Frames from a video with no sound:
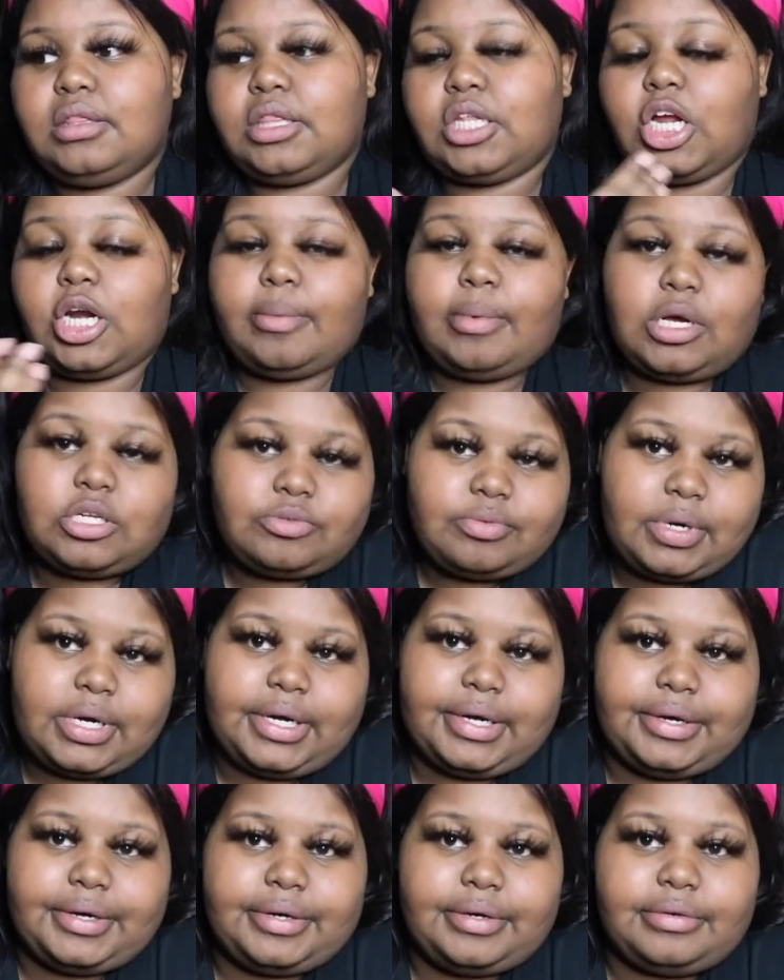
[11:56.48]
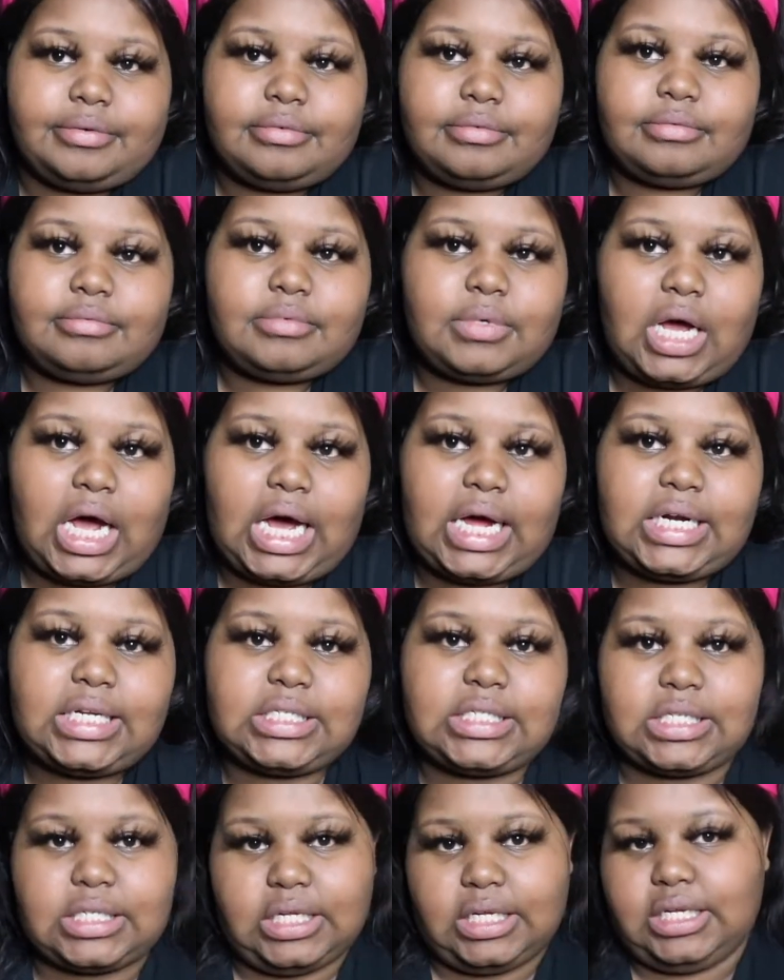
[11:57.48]
they're the most real,
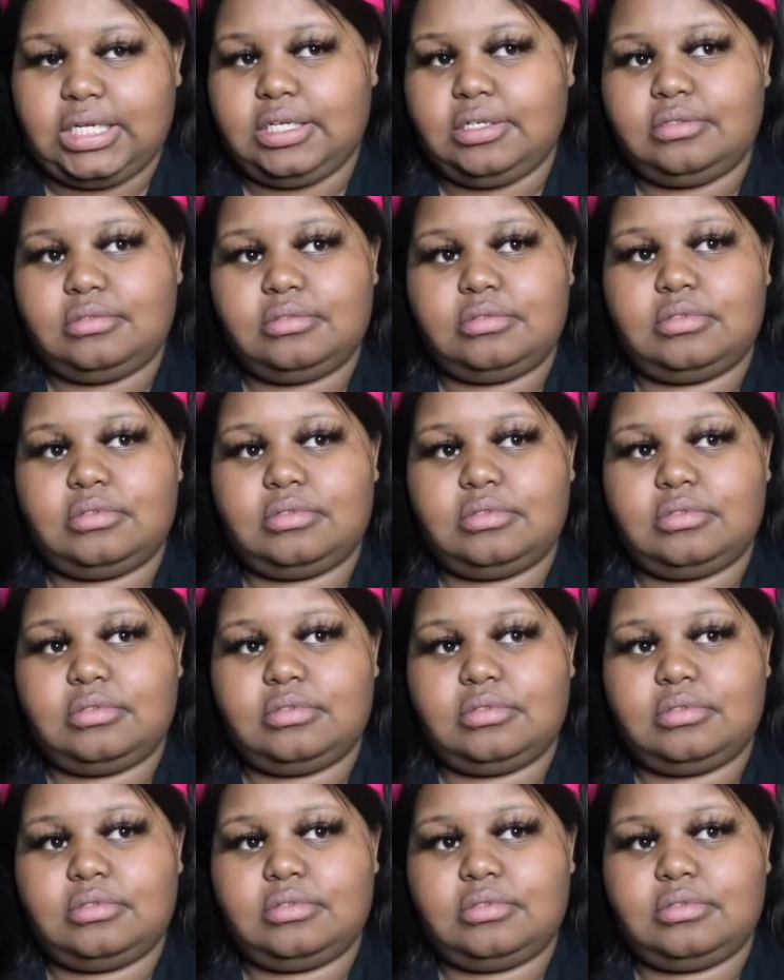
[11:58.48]
honestly.